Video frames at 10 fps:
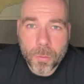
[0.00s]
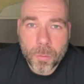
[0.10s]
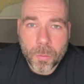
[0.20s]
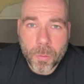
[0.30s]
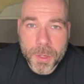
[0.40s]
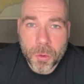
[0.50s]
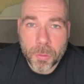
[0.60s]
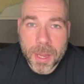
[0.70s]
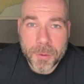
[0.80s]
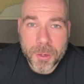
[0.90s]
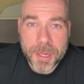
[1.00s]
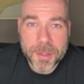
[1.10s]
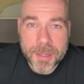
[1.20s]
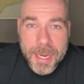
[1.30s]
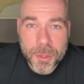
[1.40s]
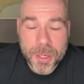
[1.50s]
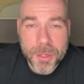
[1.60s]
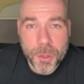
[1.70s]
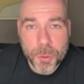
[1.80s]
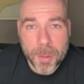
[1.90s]
When you arrive at your
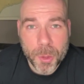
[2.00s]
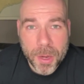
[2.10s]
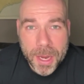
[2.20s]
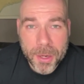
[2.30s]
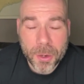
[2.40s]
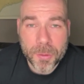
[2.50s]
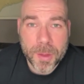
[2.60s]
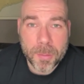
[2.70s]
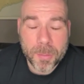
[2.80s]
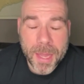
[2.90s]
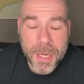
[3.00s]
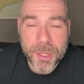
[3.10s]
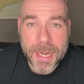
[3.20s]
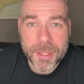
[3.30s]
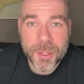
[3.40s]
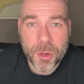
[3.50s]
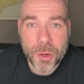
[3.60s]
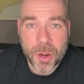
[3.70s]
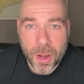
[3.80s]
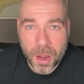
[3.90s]
destination, you drop your anchor, the engine gets
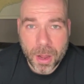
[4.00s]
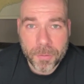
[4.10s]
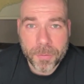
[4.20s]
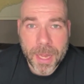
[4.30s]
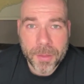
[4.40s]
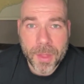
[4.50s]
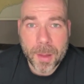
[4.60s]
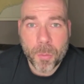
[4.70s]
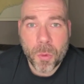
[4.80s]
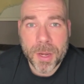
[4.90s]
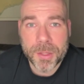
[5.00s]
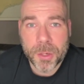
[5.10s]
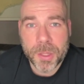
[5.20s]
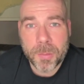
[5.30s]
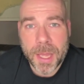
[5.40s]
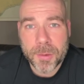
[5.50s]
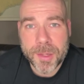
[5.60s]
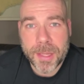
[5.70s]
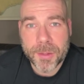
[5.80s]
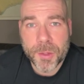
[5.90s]
turned off. At that point, turn the battery
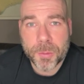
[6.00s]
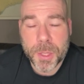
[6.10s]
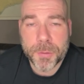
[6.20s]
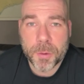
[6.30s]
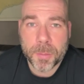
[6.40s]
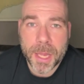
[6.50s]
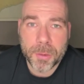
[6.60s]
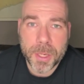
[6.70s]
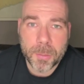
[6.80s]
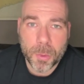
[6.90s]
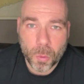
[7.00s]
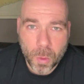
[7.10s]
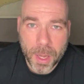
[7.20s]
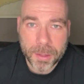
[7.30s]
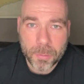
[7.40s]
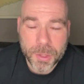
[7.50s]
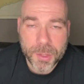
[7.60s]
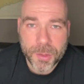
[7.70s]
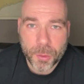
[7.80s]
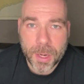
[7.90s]
selector switch from battery number 1, which
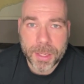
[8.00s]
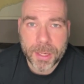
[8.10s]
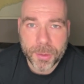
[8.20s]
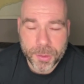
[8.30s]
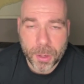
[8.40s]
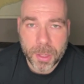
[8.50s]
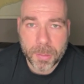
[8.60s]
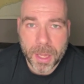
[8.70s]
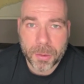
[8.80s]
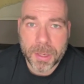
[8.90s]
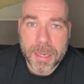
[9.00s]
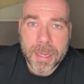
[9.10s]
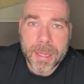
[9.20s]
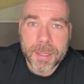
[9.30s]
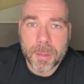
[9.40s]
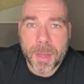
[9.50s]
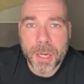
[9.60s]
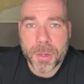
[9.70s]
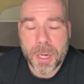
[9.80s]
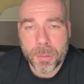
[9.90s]
is the cranking or starting battery, to
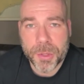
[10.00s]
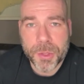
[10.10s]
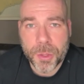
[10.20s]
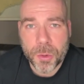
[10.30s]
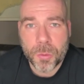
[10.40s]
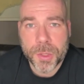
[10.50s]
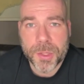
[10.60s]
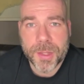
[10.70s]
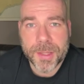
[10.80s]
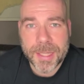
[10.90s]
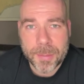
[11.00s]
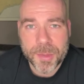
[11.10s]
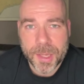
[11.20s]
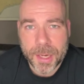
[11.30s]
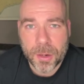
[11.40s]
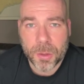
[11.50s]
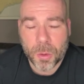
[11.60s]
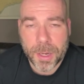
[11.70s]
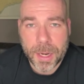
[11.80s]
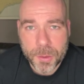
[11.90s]
battery number 2, which is the deep cycle
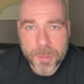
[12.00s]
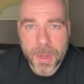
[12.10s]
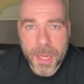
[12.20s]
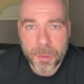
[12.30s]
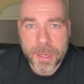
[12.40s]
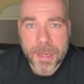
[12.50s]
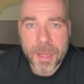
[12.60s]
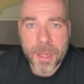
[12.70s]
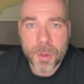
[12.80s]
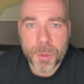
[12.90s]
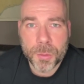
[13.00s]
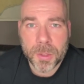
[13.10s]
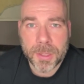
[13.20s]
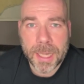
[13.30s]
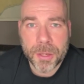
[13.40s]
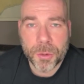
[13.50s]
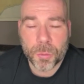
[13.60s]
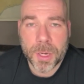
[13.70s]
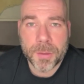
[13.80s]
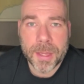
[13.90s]
or house battery, which will allow you to
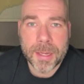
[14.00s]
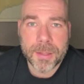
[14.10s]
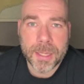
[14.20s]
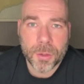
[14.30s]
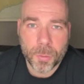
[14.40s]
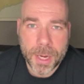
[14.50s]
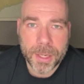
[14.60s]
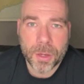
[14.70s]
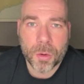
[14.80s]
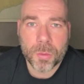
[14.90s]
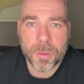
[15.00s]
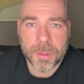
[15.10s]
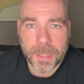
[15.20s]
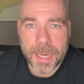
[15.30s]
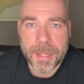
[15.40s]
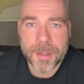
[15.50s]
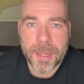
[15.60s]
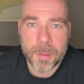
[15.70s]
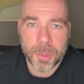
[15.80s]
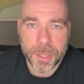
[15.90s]
run things like the radio, lights,
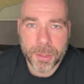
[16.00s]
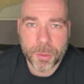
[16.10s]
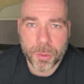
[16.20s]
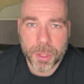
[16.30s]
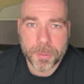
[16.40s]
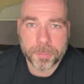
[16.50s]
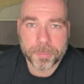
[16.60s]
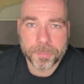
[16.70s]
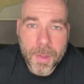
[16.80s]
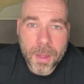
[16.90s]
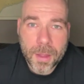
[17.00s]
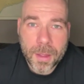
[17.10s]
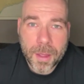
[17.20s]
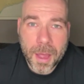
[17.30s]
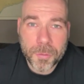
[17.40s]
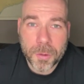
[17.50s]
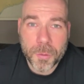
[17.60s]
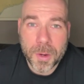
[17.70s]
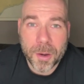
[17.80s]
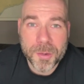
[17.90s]
and plug-in cooler. After a
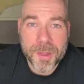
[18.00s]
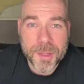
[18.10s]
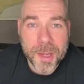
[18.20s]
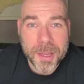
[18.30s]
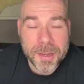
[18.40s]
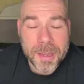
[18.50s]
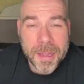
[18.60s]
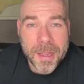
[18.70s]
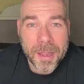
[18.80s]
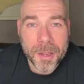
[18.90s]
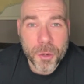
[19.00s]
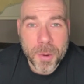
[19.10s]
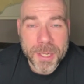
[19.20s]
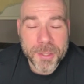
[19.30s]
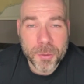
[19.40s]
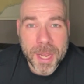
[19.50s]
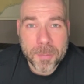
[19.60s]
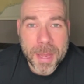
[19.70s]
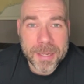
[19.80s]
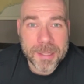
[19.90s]
few hours in the sun, you're ready to
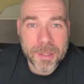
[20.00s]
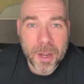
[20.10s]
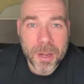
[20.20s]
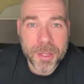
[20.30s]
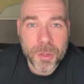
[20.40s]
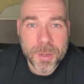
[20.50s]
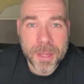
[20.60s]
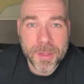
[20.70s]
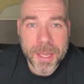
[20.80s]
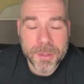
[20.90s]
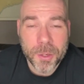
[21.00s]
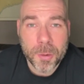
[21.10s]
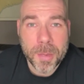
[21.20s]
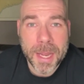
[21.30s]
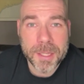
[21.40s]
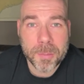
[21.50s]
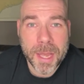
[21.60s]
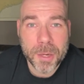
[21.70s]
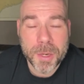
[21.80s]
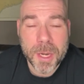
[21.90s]
head back to dock. You can then turn back to
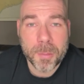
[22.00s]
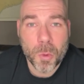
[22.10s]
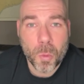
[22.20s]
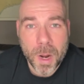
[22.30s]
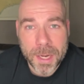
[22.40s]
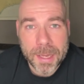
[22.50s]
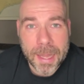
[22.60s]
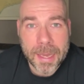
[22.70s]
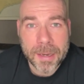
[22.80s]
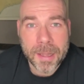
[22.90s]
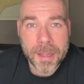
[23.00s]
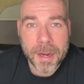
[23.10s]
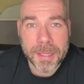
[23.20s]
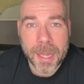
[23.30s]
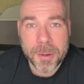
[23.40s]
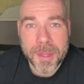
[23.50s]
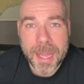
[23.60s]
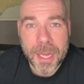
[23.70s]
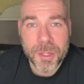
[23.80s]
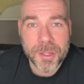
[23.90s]
battery number 1 again, allowing
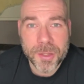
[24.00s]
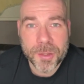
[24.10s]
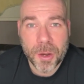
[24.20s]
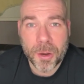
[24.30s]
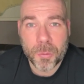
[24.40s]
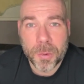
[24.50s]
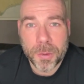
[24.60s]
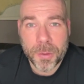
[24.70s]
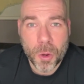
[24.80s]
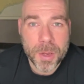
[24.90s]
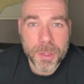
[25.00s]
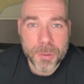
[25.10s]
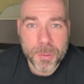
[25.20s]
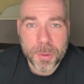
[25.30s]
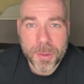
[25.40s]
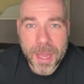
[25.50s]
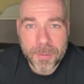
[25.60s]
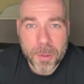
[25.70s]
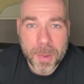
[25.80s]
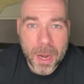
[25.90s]
the engine to start with no issues with
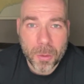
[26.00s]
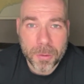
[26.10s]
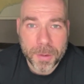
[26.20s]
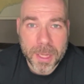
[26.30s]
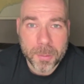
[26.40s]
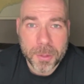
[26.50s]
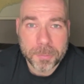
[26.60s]
having power available.